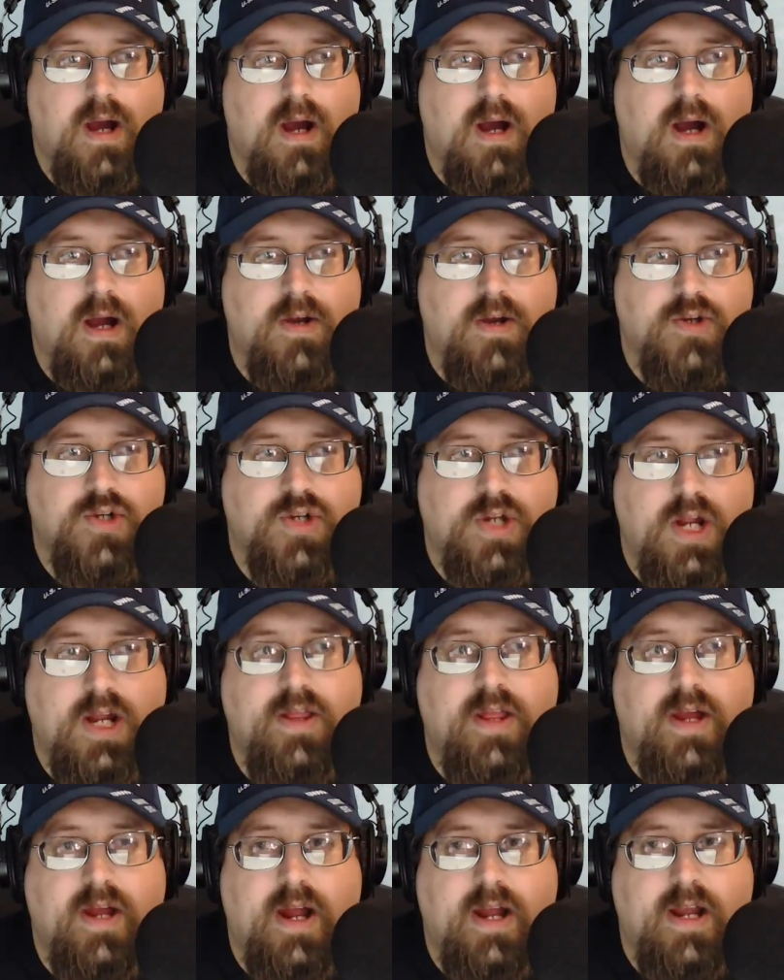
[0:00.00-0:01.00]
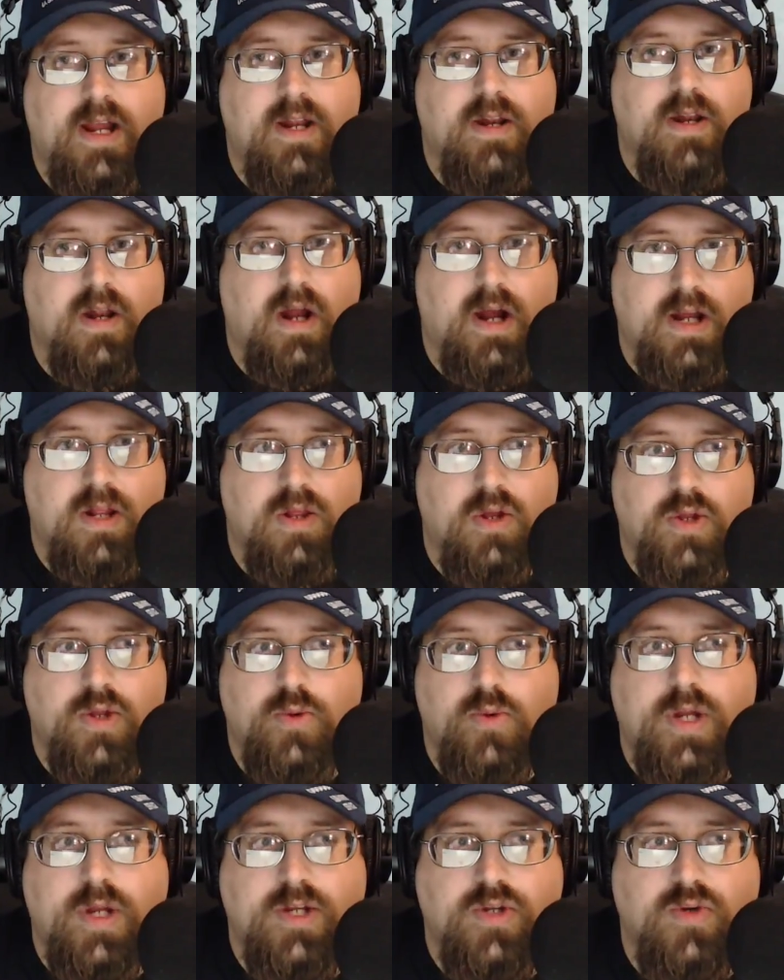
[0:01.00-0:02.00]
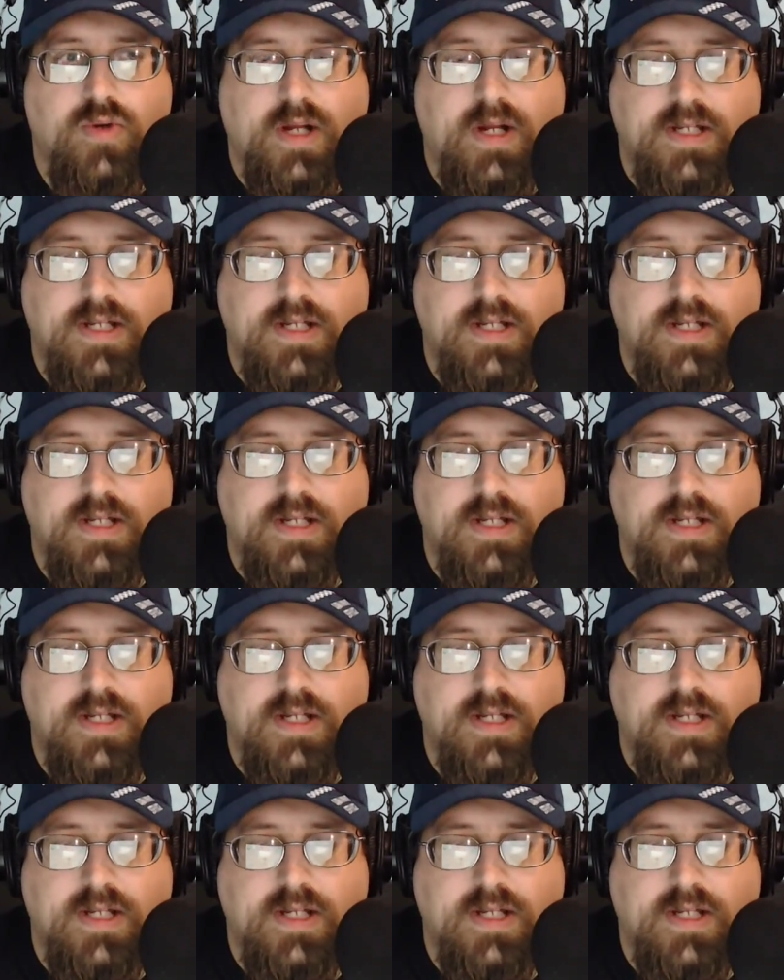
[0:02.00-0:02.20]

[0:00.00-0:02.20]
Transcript: I understand that. I can look through history